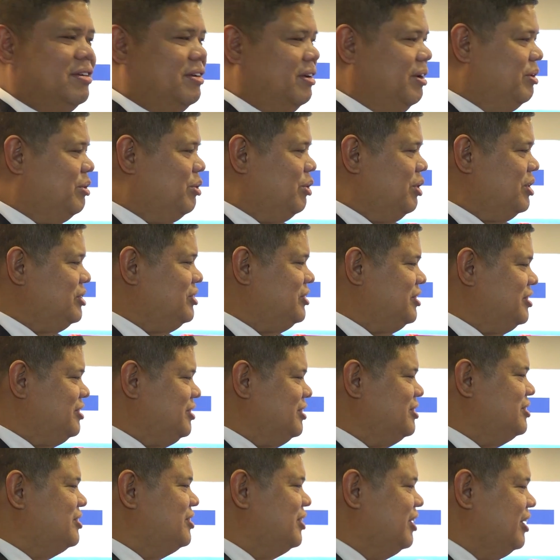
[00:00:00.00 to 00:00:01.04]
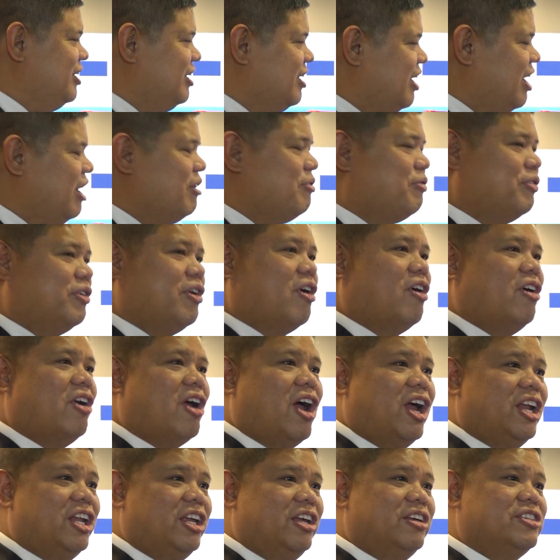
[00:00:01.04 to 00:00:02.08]
Uh, Chris, this is the uh, F V R
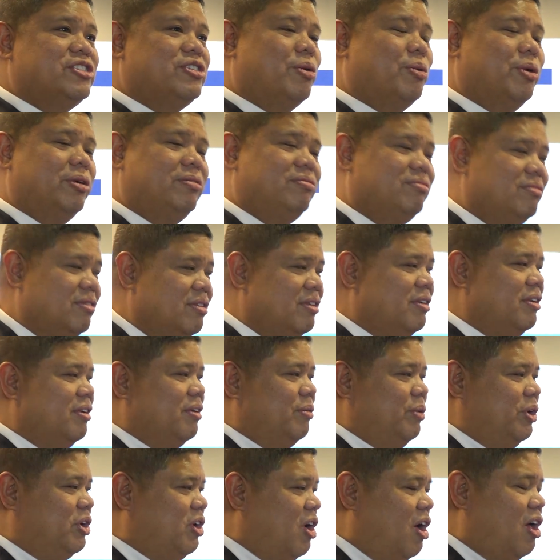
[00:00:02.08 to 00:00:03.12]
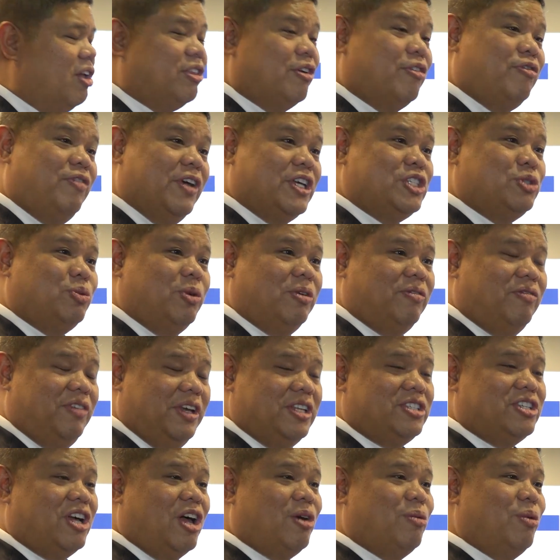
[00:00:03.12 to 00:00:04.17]
ninety. So we, we call it the fixed-wing V
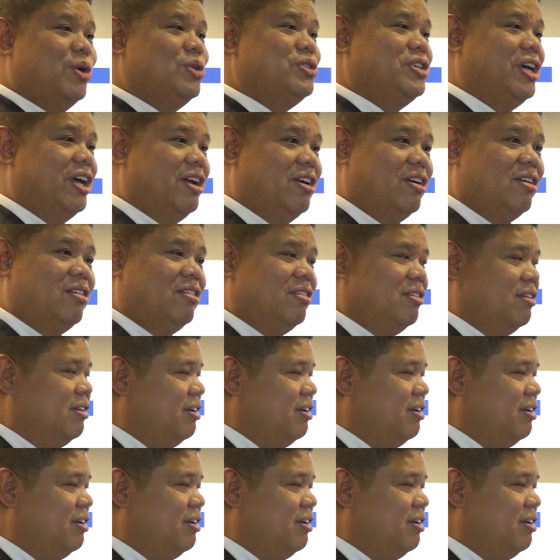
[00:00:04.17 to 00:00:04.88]
TOL rotator.